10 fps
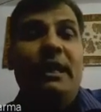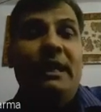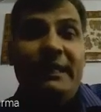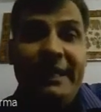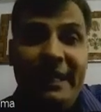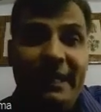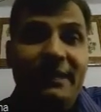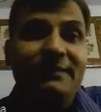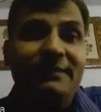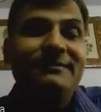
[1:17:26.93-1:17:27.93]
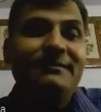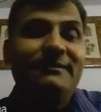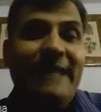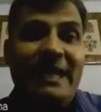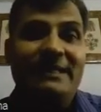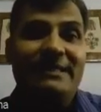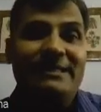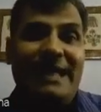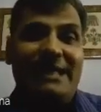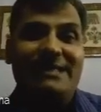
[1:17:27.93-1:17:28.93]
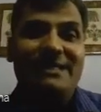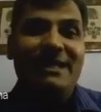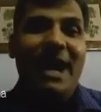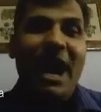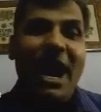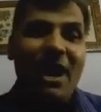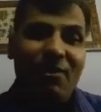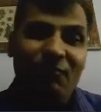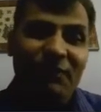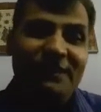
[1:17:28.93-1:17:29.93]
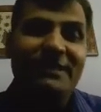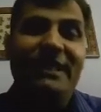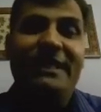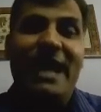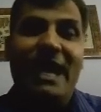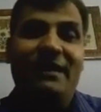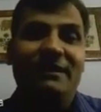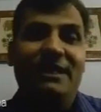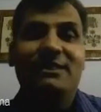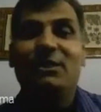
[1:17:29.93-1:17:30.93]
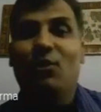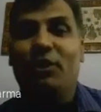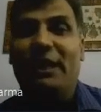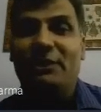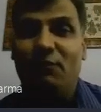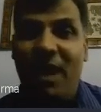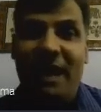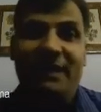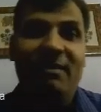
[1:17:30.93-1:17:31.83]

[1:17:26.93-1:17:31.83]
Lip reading: Here that tells which LIDAR is known as what.